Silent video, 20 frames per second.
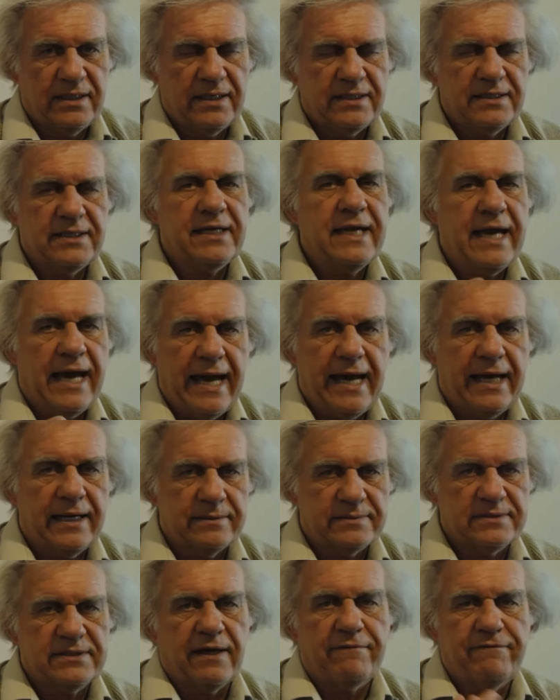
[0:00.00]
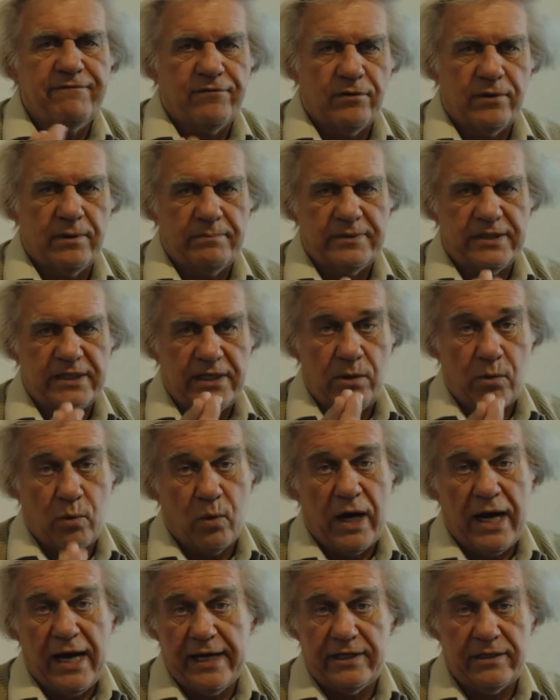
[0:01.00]
the atoms that form the
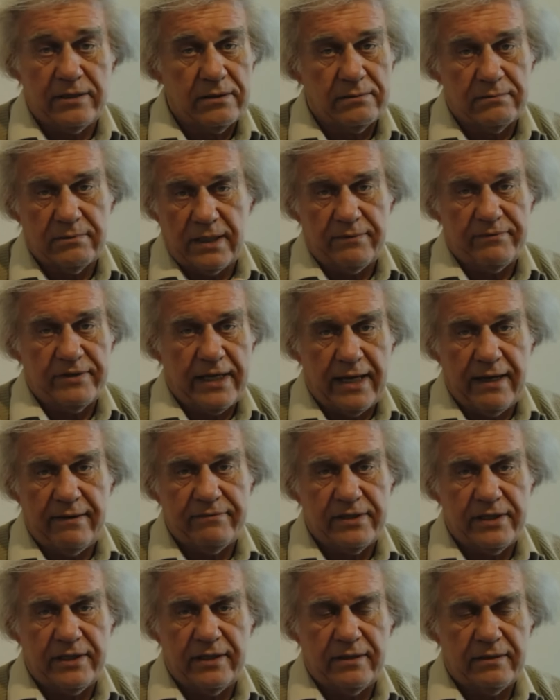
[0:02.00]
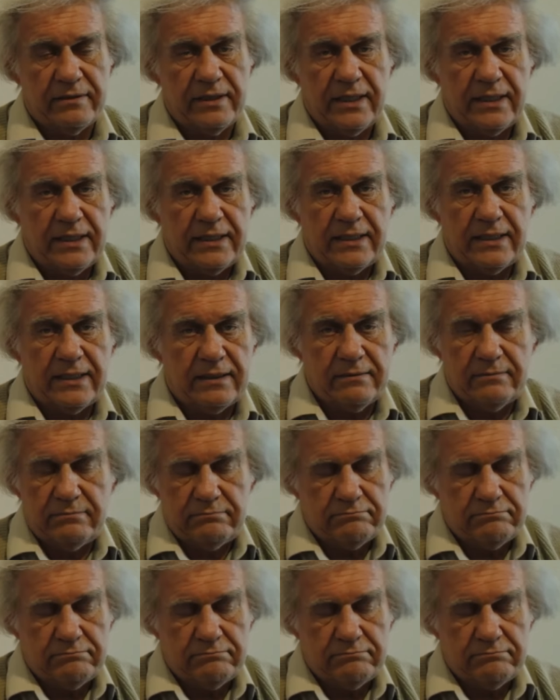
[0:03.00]
wire or whatever you have there, uh,